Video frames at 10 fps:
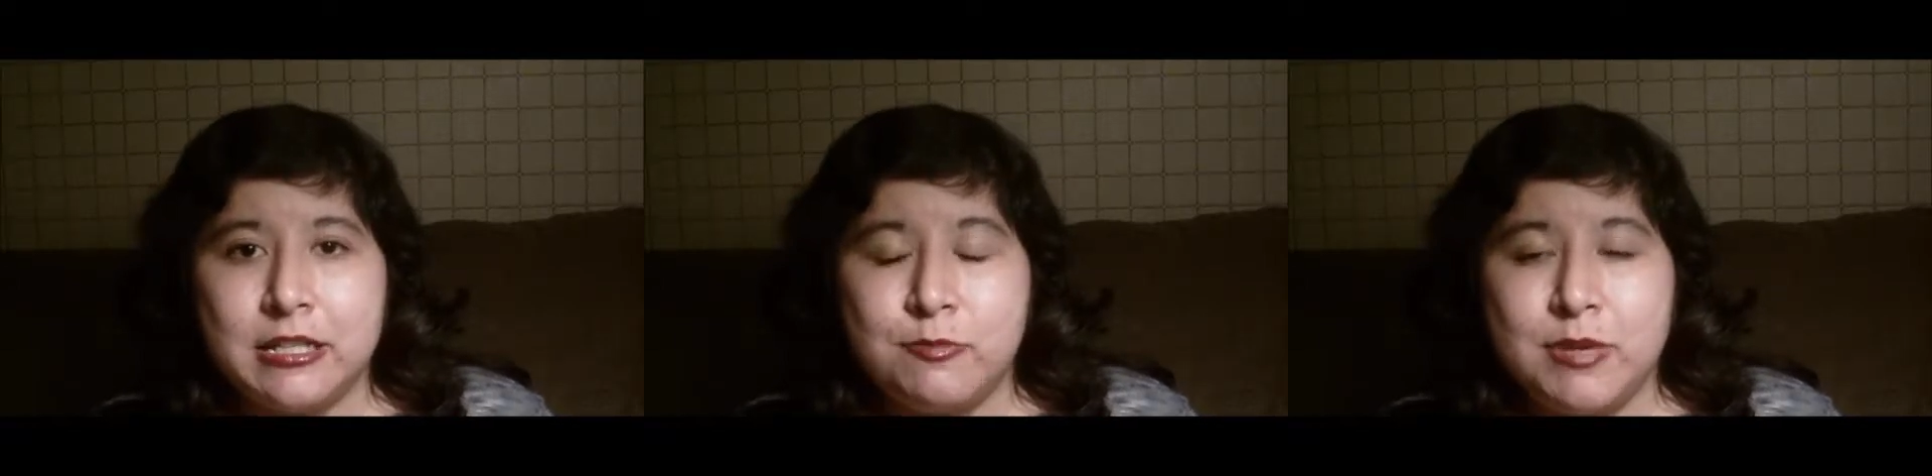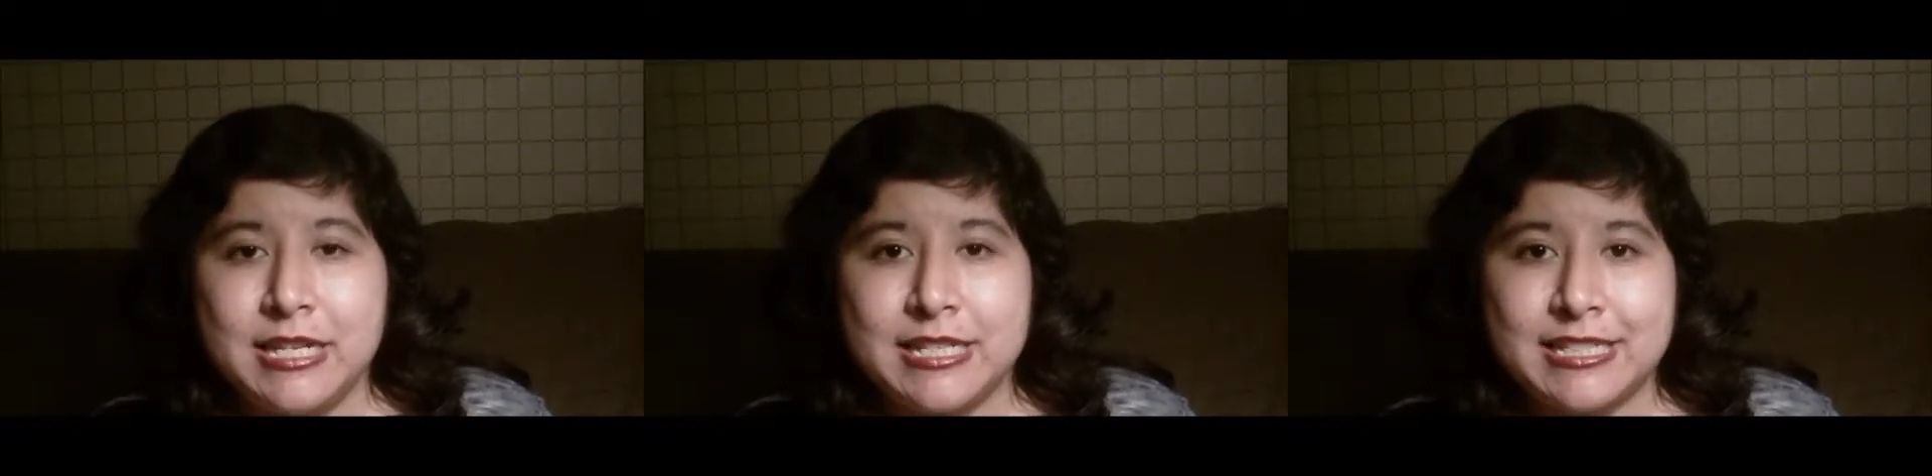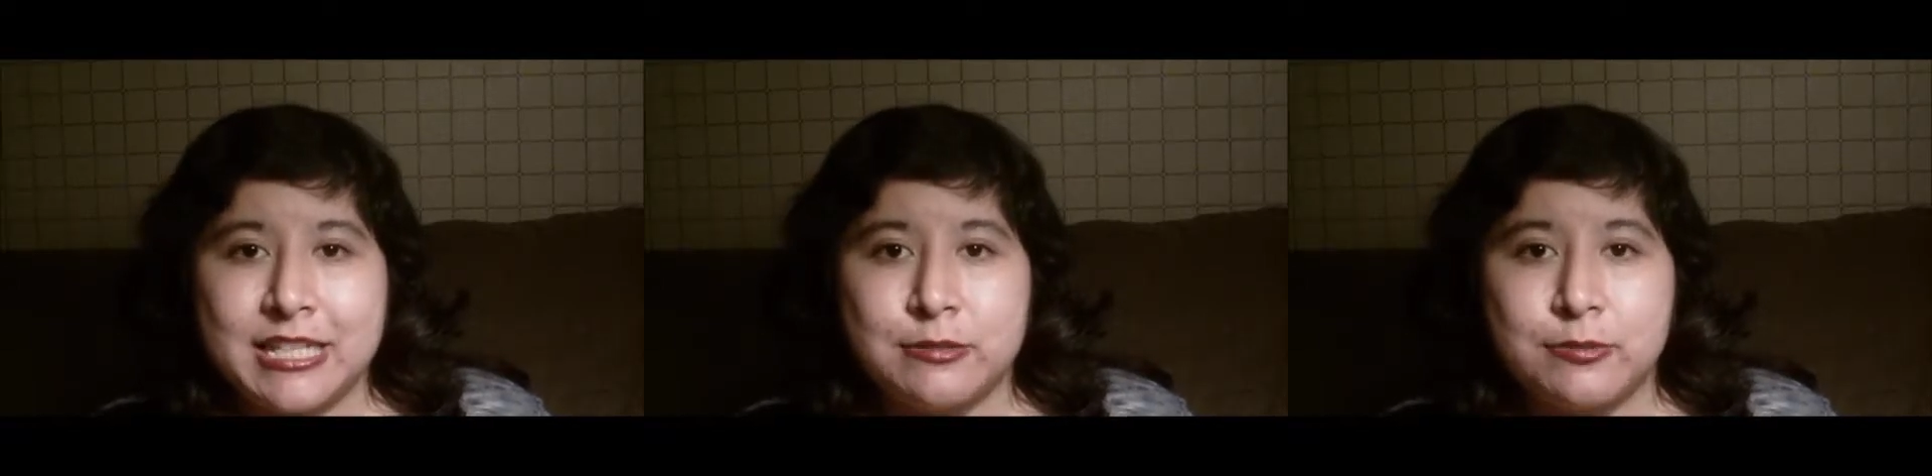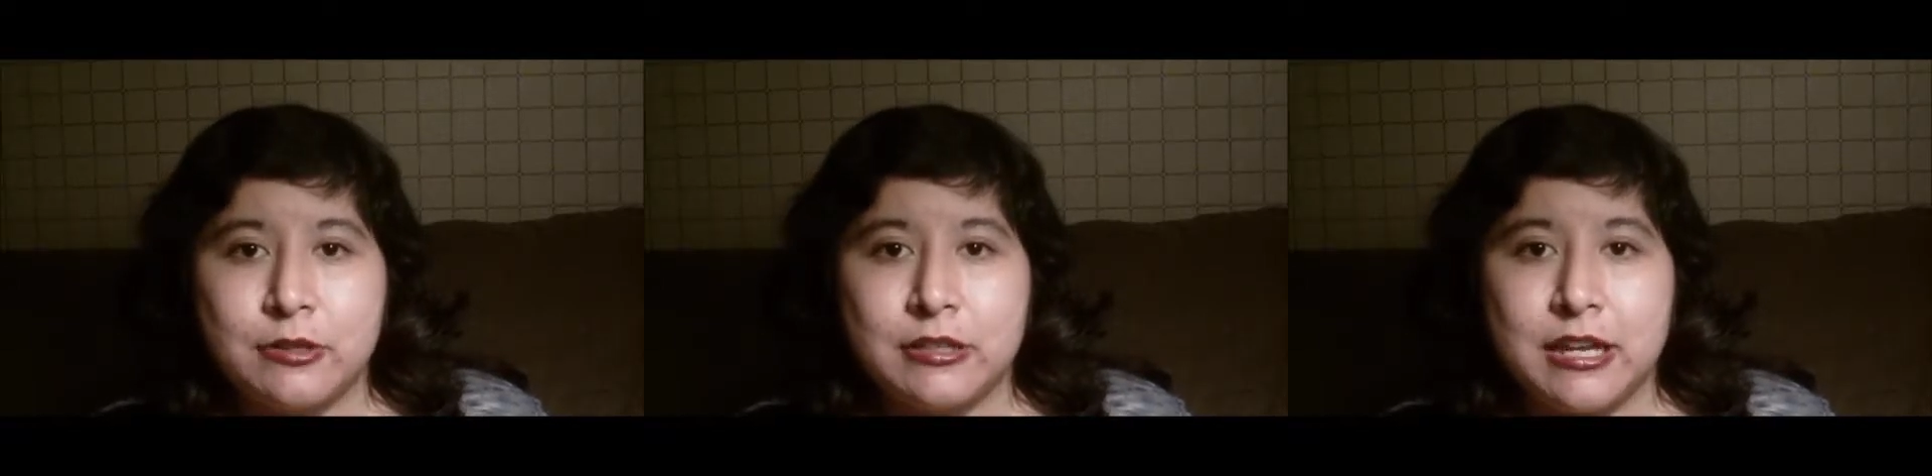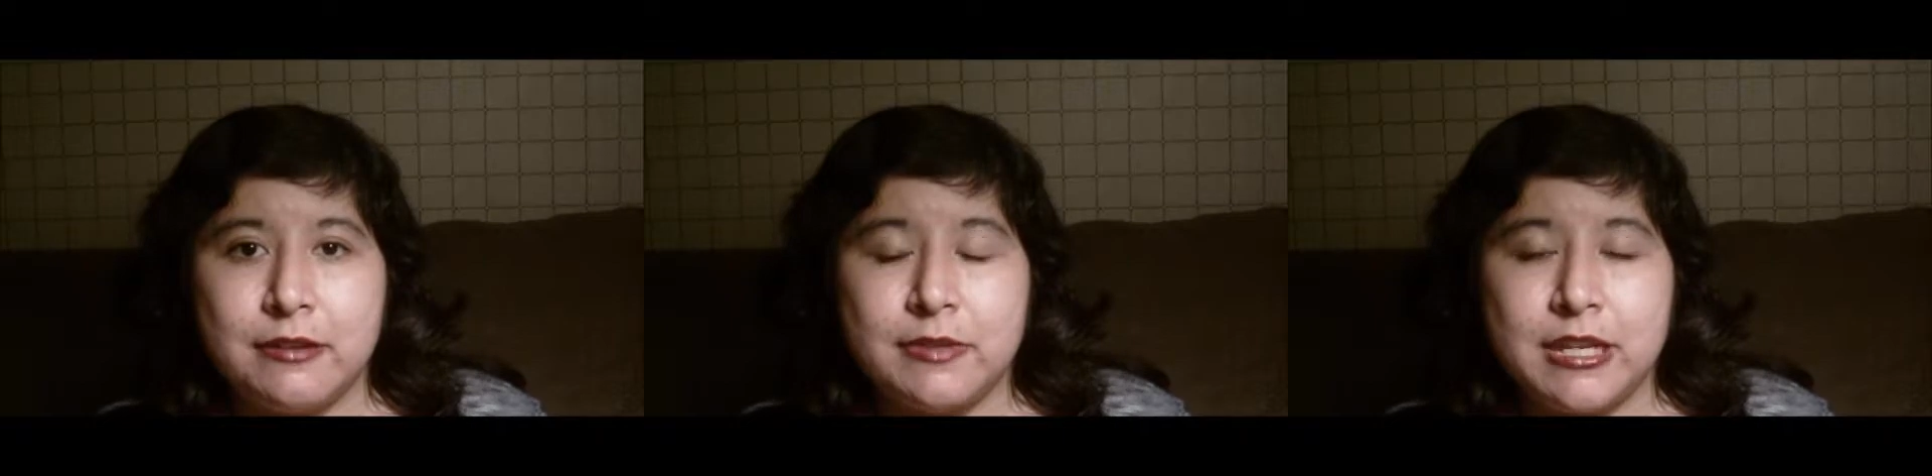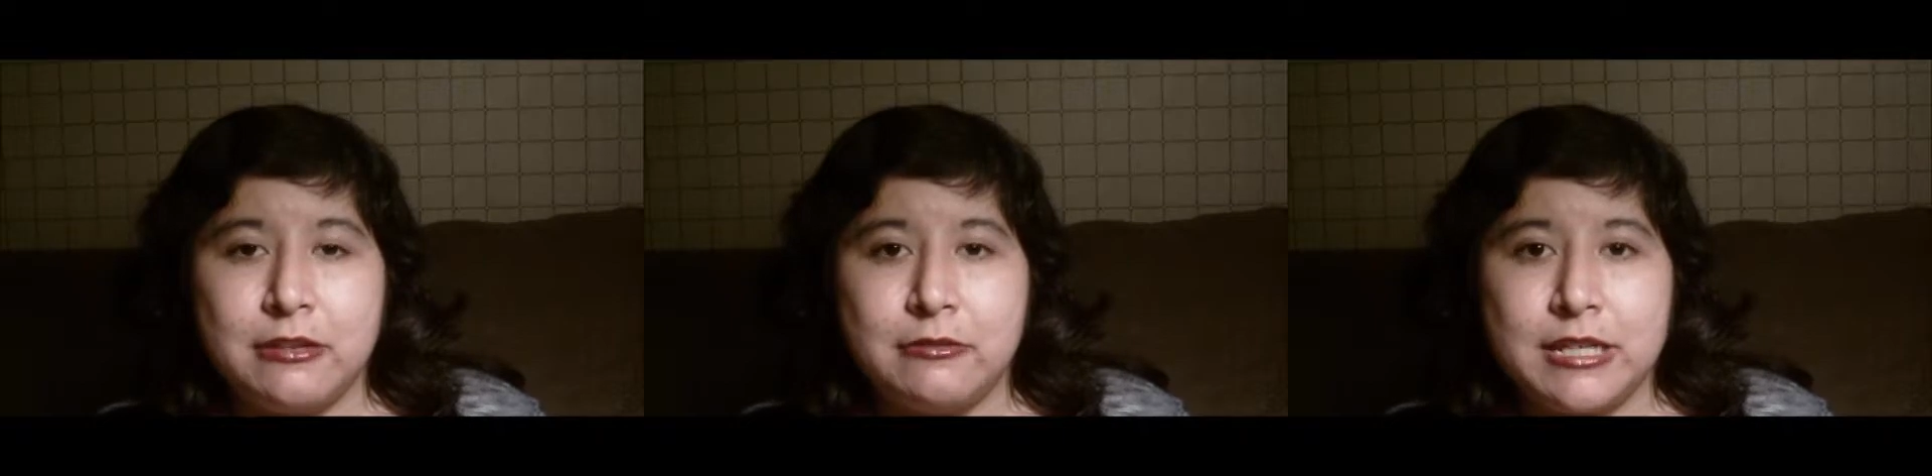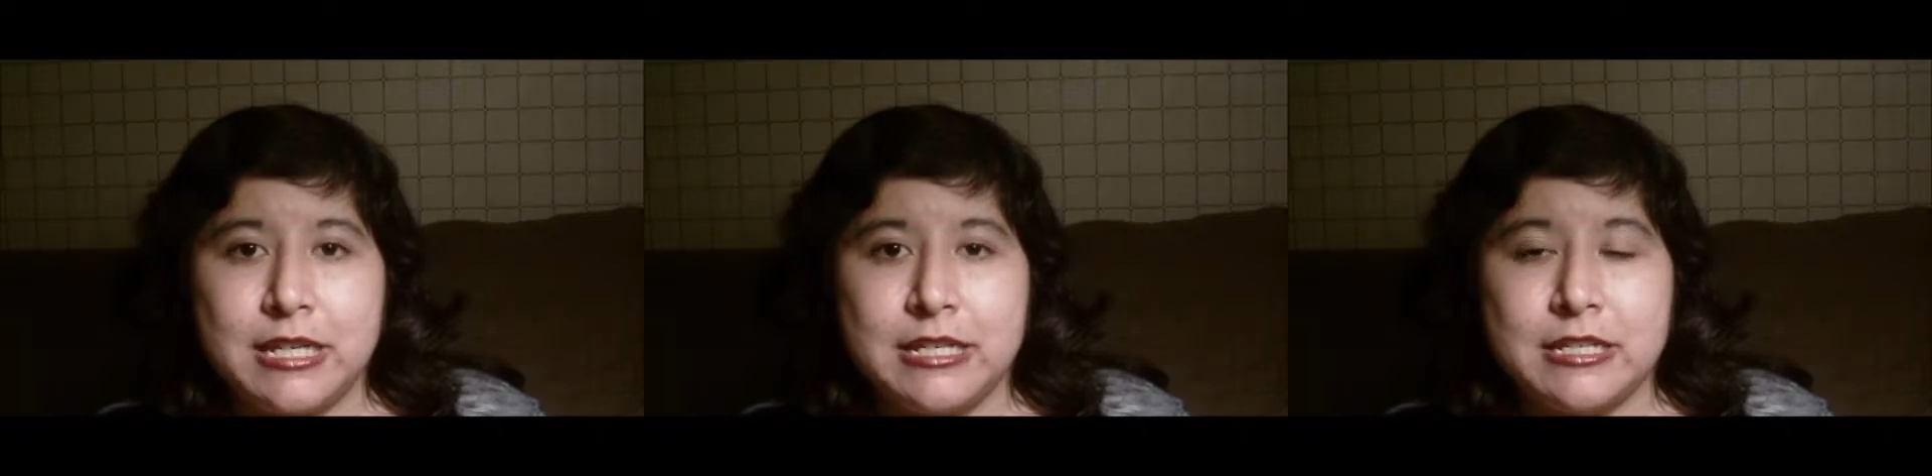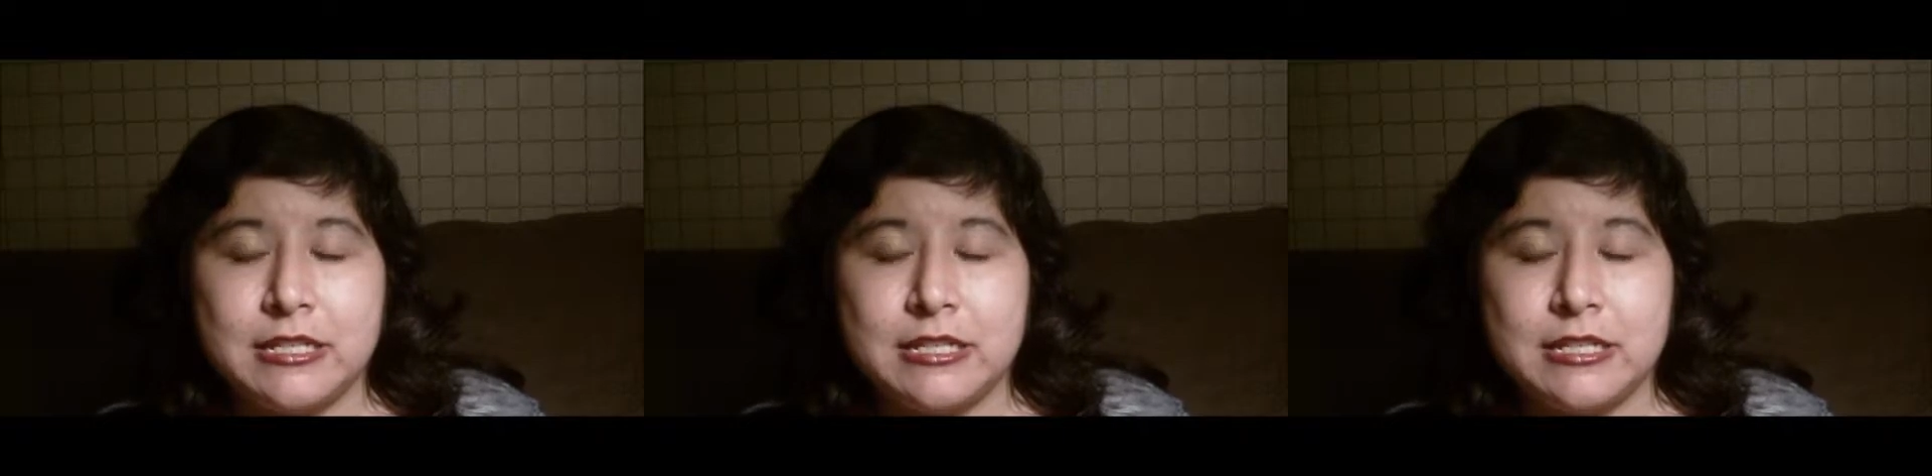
to be successful in life that you need